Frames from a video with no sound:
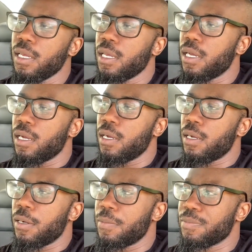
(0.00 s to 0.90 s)

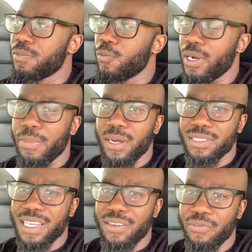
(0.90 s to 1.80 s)
about
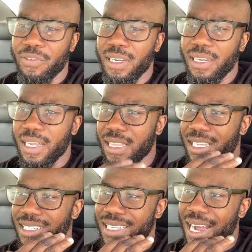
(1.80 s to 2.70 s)
10 feet and
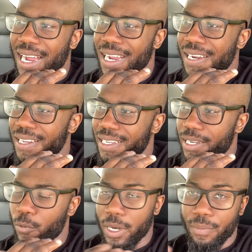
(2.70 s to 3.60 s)
then died. It
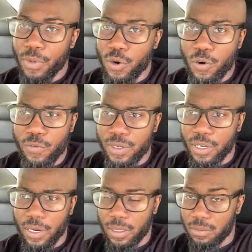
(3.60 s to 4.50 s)
wouldn't move.
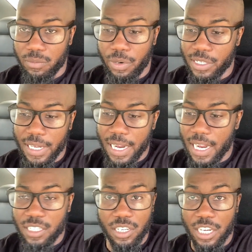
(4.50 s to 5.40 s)
Pressed the
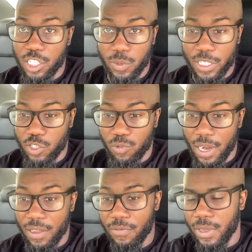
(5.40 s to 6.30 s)
gas, the engine would just
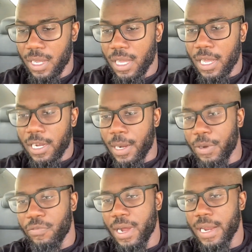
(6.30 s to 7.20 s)
rev. Come to
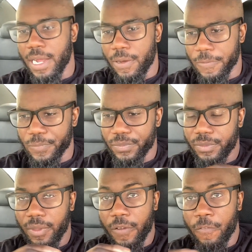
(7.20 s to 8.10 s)
find out,
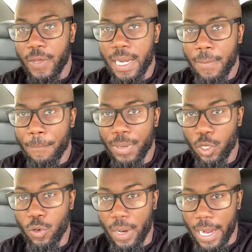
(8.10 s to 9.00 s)
the fitting
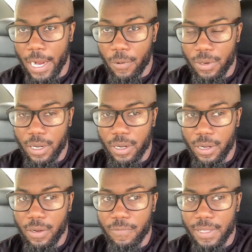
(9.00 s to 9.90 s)
blew out
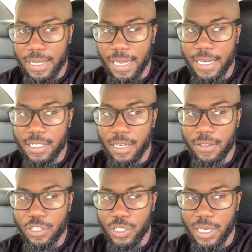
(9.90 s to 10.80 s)
of the case of
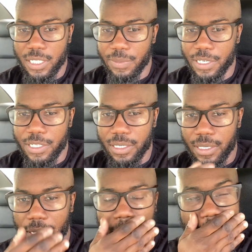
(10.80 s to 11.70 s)
the
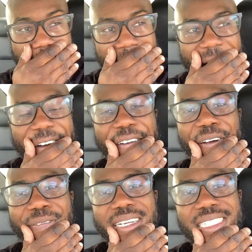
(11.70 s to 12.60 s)
transmission. Now, I don't know
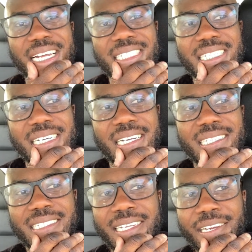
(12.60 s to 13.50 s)
if that's actually a
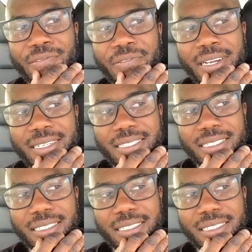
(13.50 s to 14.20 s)
defect